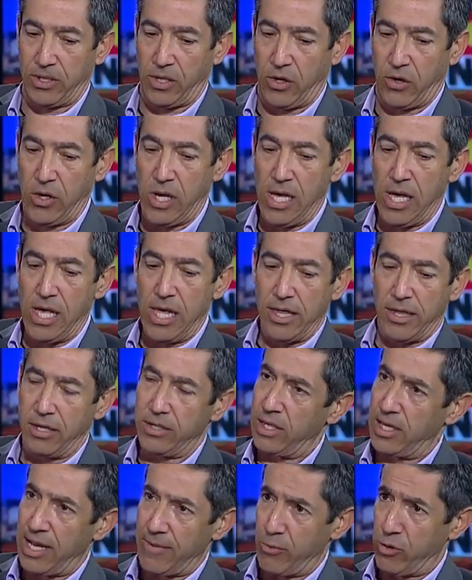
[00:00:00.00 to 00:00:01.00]
So
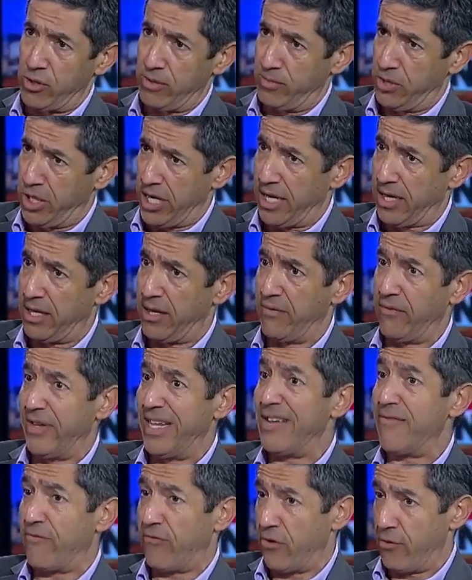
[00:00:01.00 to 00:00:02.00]
there's a lot more objective
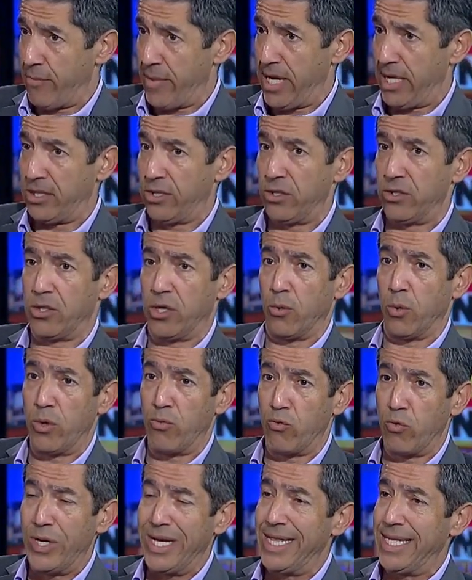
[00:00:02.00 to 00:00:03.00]
information. So we
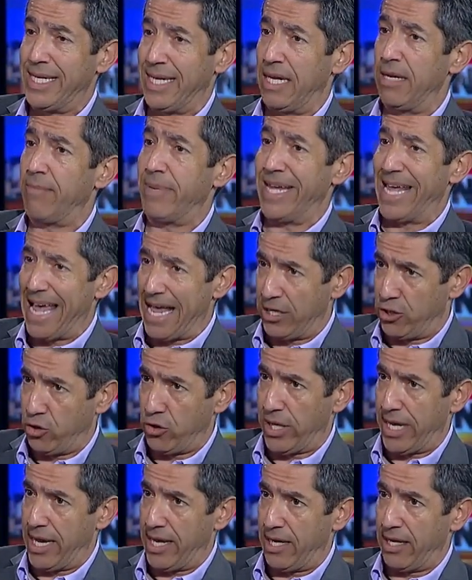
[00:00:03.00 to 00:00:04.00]
really can be
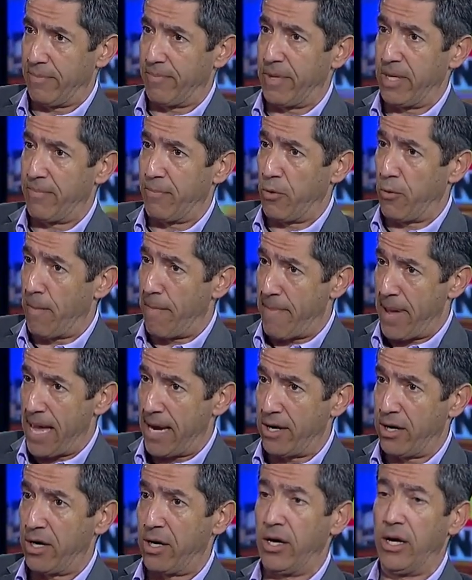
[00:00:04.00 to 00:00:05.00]
educating people
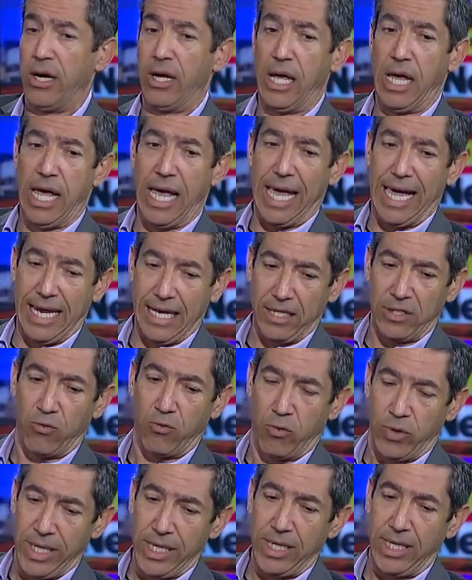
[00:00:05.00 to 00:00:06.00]
better. And it's
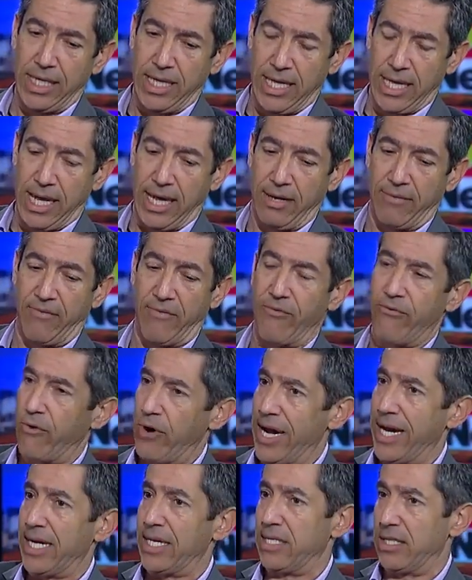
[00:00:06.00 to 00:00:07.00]
really that
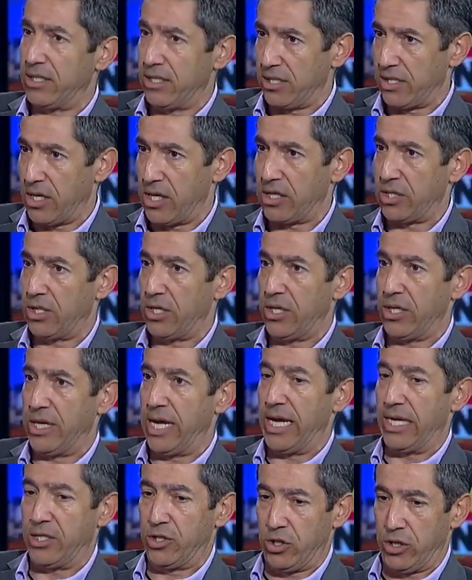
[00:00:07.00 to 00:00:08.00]
frank discussion
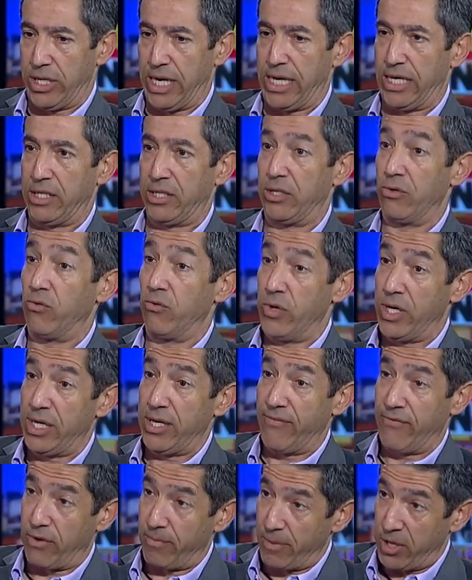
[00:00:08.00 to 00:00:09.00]
and education,
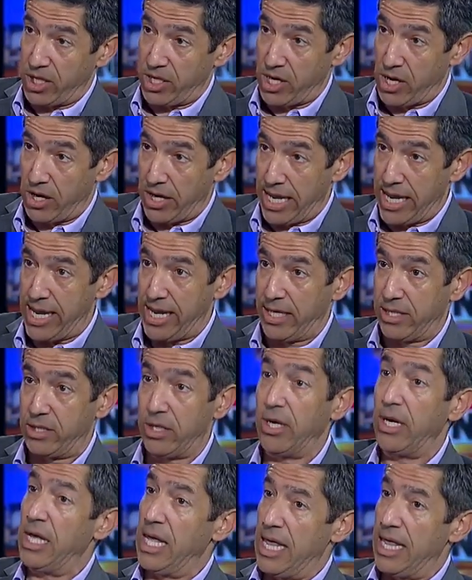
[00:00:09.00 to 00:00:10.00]
really from a young
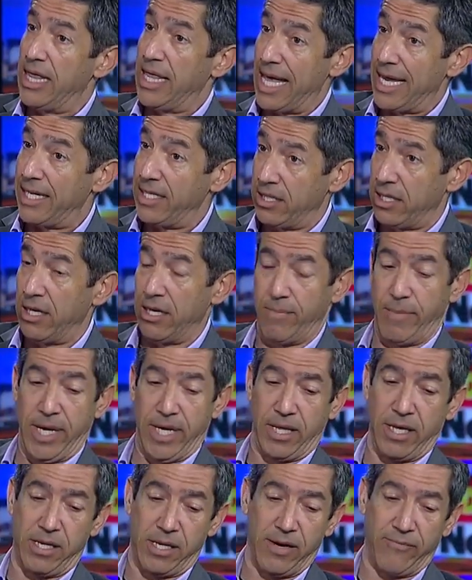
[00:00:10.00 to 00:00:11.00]
age, that is going to
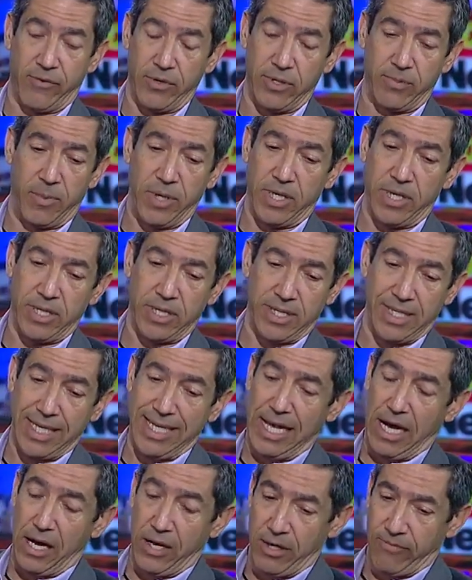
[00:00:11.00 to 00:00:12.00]
make the difference. Because
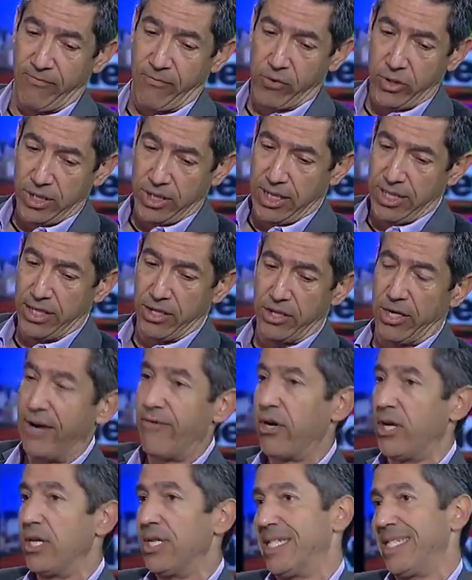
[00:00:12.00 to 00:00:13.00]
unfortunately, you're
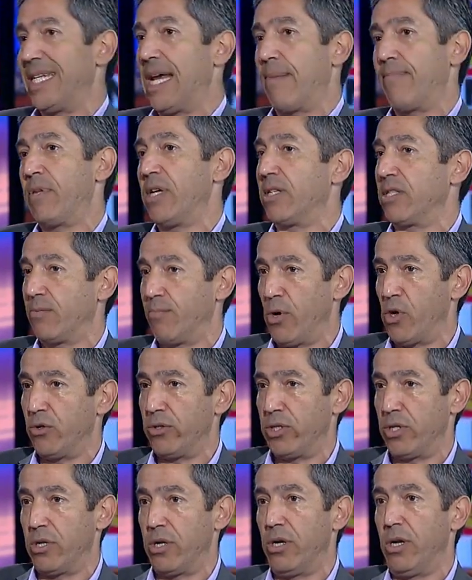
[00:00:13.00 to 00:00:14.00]
never going to stop the exposure.